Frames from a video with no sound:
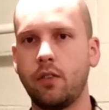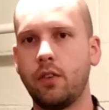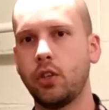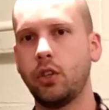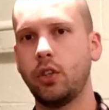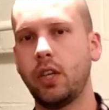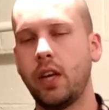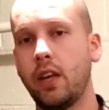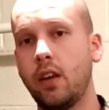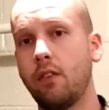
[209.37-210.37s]

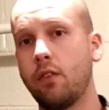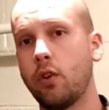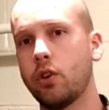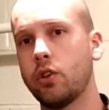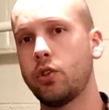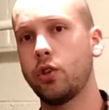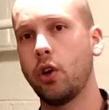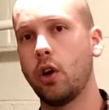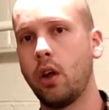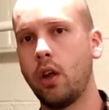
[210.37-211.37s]
officially invert
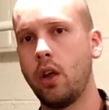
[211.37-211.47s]
sugar.